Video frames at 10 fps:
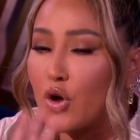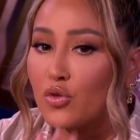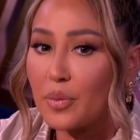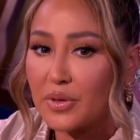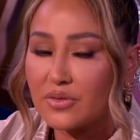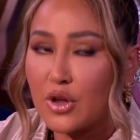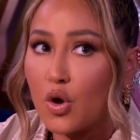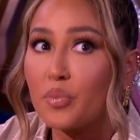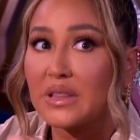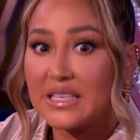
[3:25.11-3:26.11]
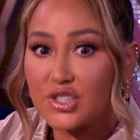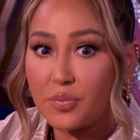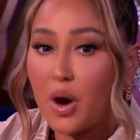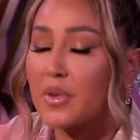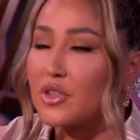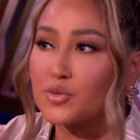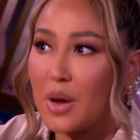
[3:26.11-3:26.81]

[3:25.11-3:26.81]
have their own, their own police department.